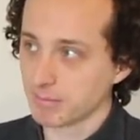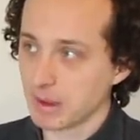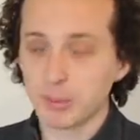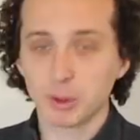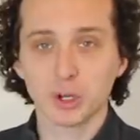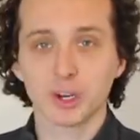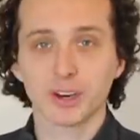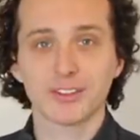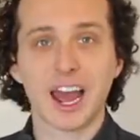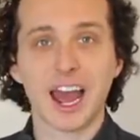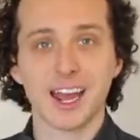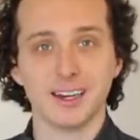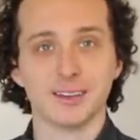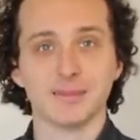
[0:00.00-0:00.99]
people could have
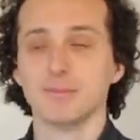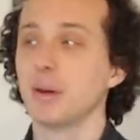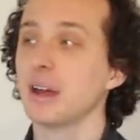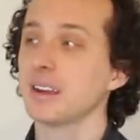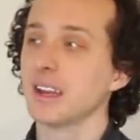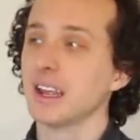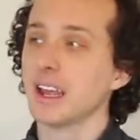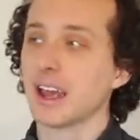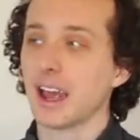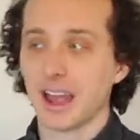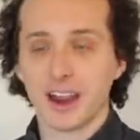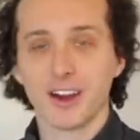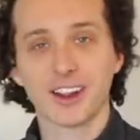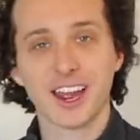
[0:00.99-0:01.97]
died. But
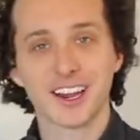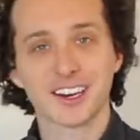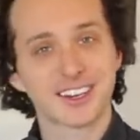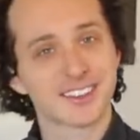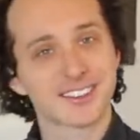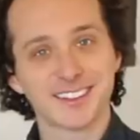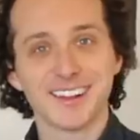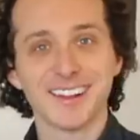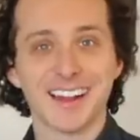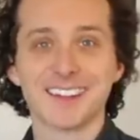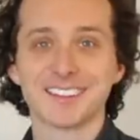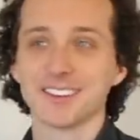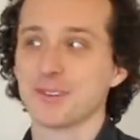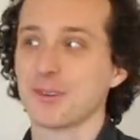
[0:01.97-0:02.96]
Air Canada still
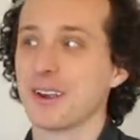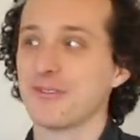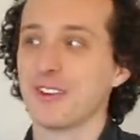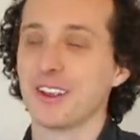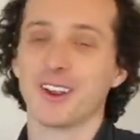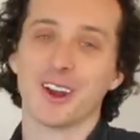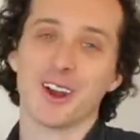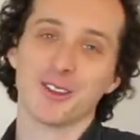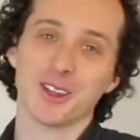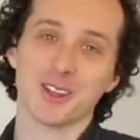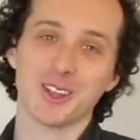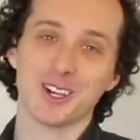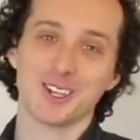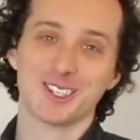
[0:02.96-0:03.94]
hasn't quite figured out
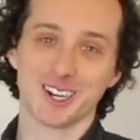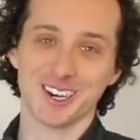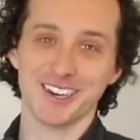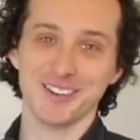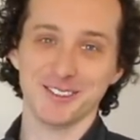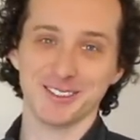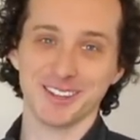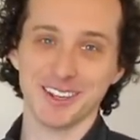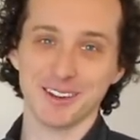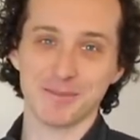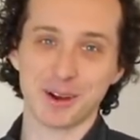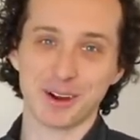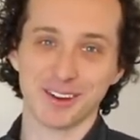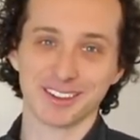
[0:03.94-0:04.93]
that they shouldn't use the
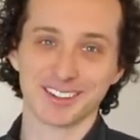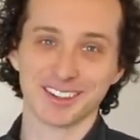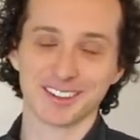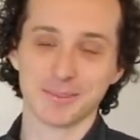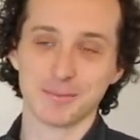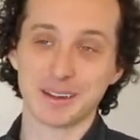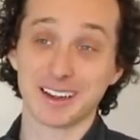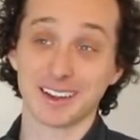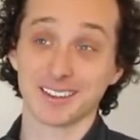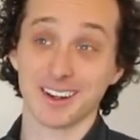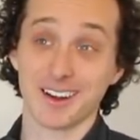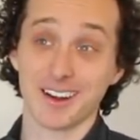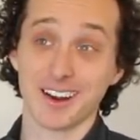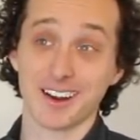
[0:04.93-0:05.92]
Imperial system because
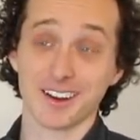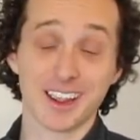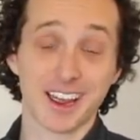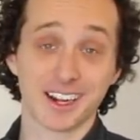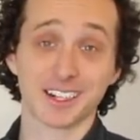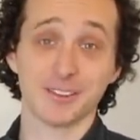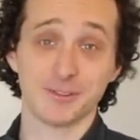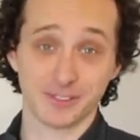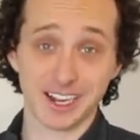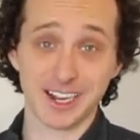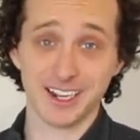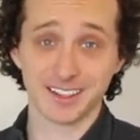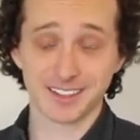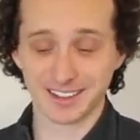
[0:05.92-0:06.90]
on Air Canada
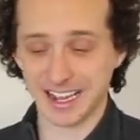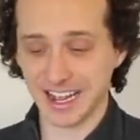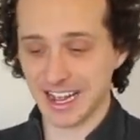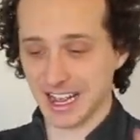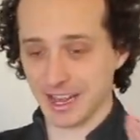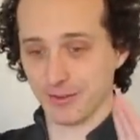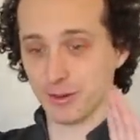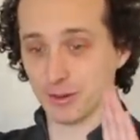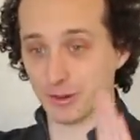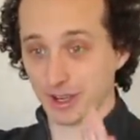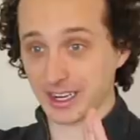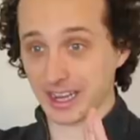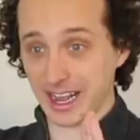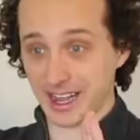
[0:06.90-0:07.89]
flights, if you
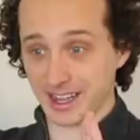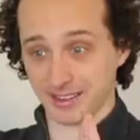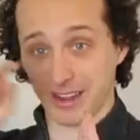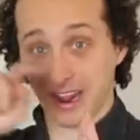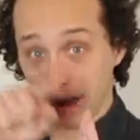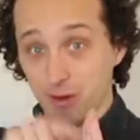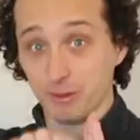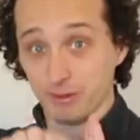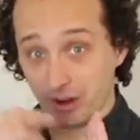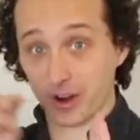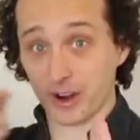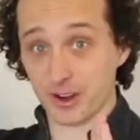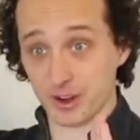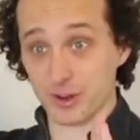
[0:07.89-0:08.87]
look at how
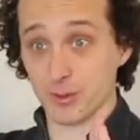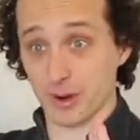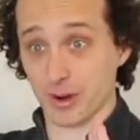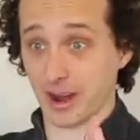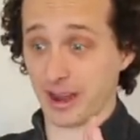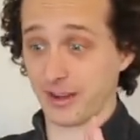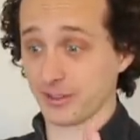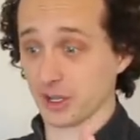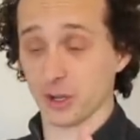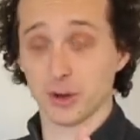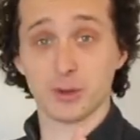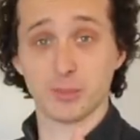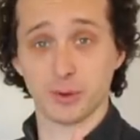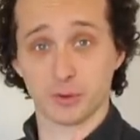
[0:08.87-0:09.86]
far you have to
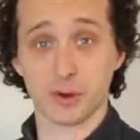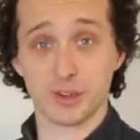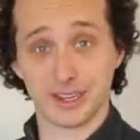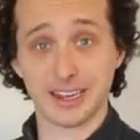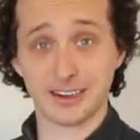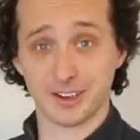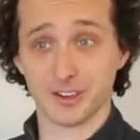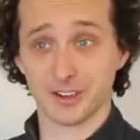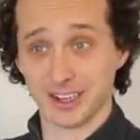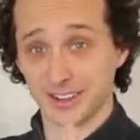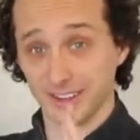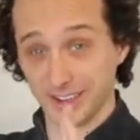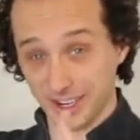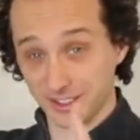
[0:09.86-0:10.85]
go before you get to your
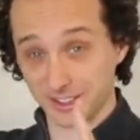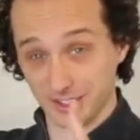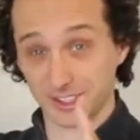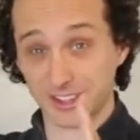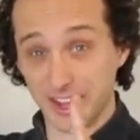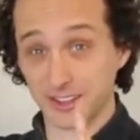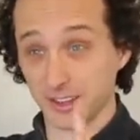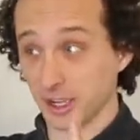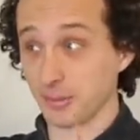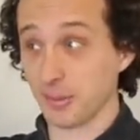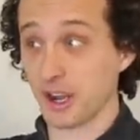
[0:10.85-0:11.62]
destination on that little